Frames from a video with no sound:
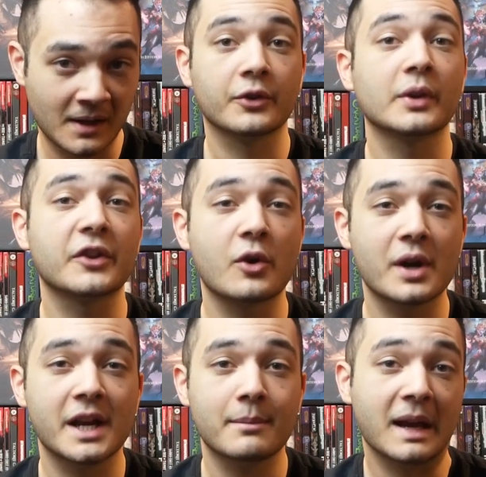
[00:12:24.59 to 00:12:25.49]
So let's go
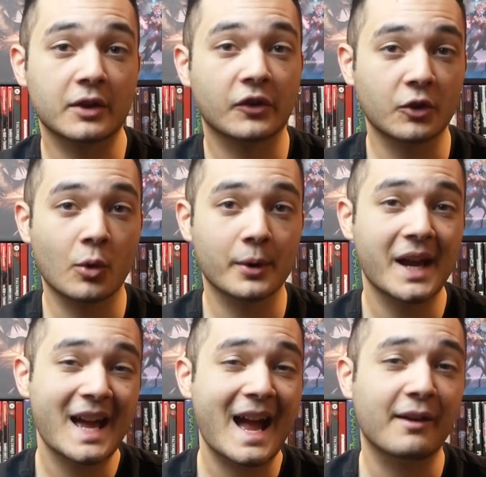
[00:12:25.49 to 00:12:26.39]
ahead and make the sword
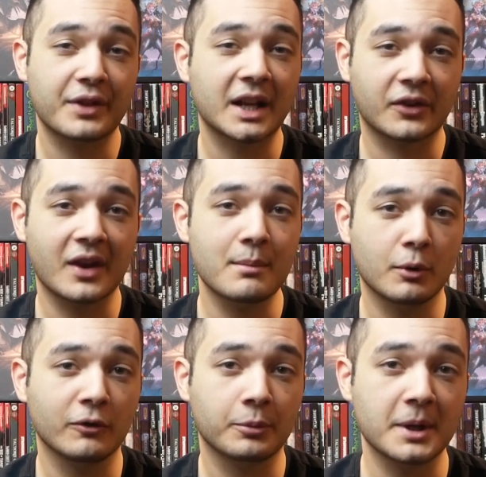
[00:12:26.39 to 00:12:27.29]
have that same
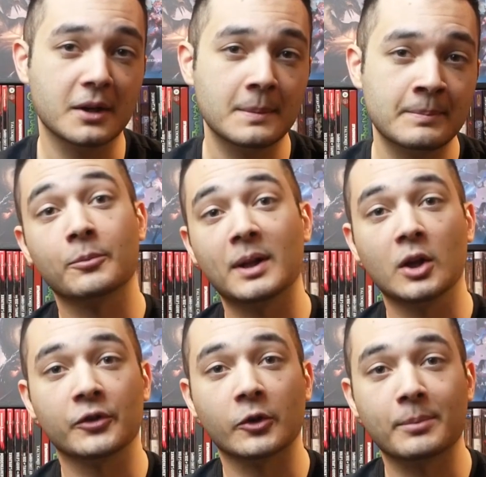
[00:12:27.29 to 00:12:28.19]
move speed. The spell
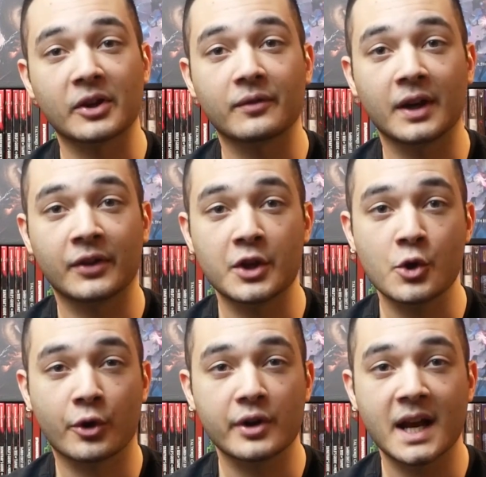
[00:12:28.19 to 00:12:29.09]
also specifies that you
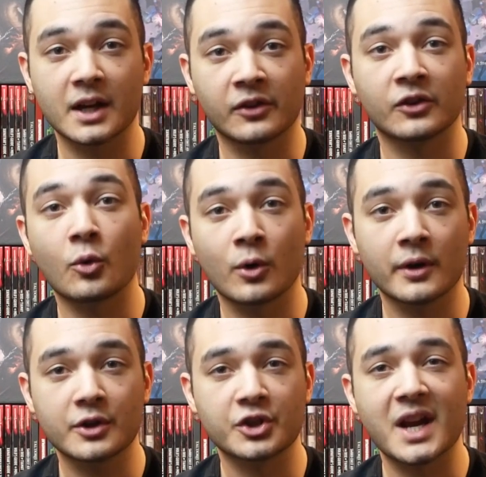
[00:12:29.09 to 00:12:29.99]
create a
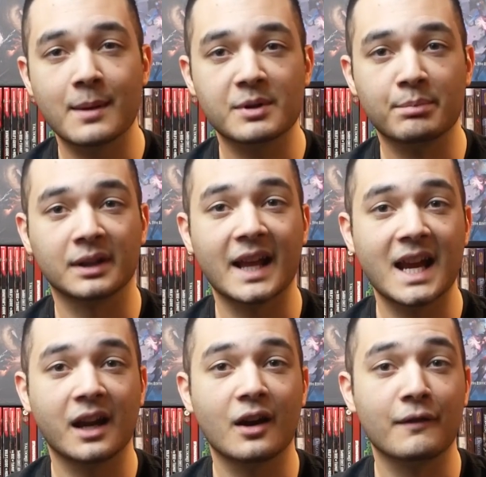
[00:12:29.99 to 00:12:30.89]
sword-shaped
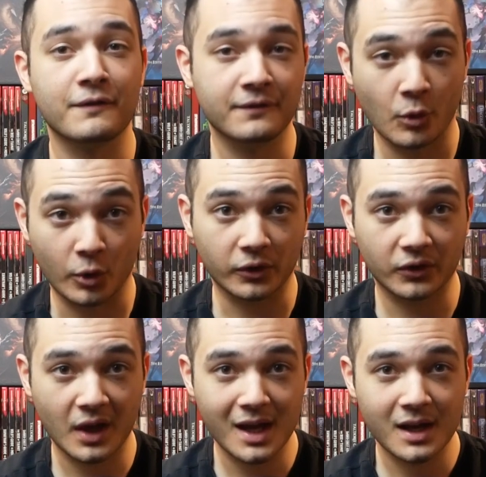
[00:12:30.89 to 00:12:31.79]
plane of
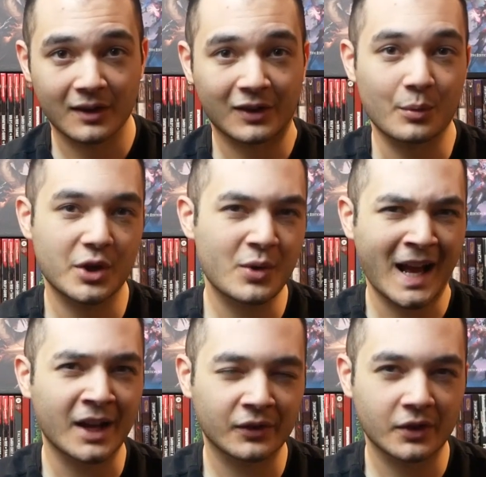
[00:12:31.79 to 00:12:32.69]
force. So when you
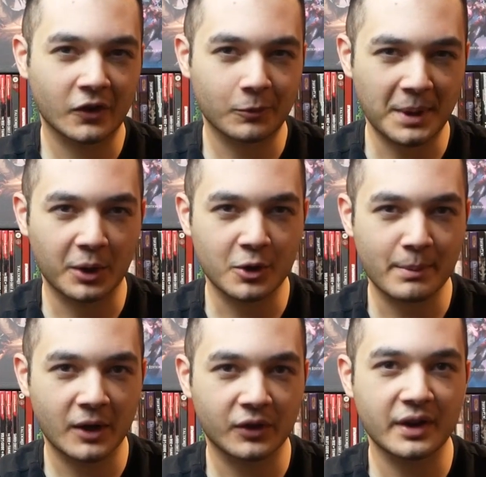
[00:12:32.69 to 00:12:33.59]
cast this spell, you're
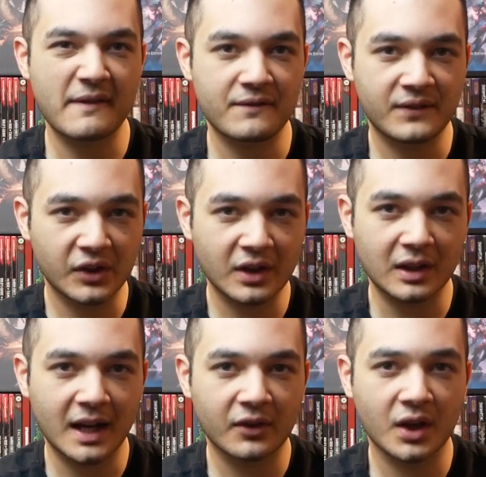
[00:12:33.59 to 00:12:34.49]
basically
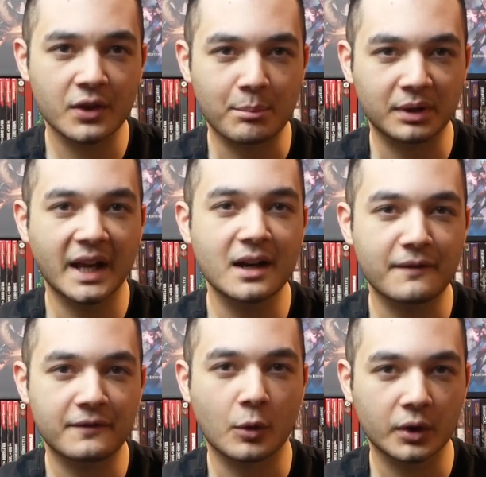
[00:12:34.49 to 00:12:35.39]
physicalizing the plane of
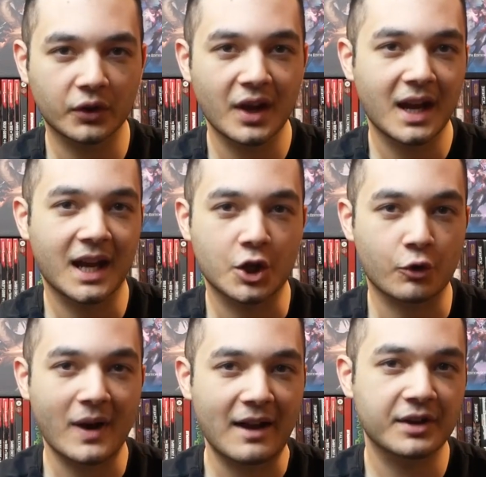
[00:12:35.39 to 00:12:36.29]
force and
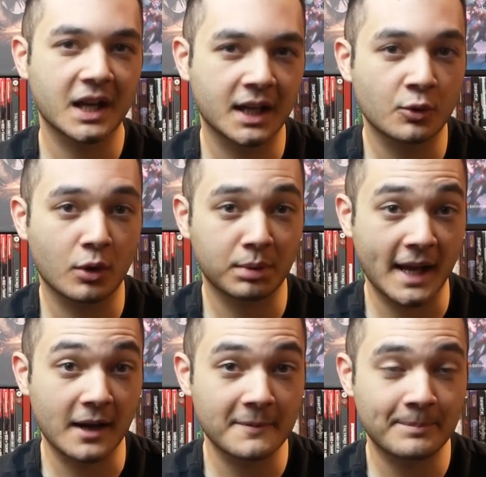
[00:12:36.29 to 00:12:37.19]
crafting it into a
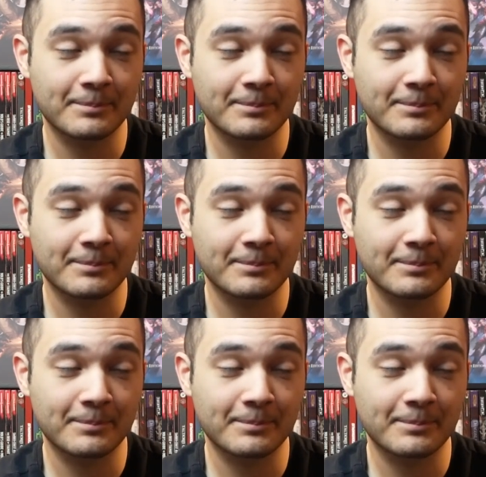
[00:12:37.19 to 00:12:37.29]
blade.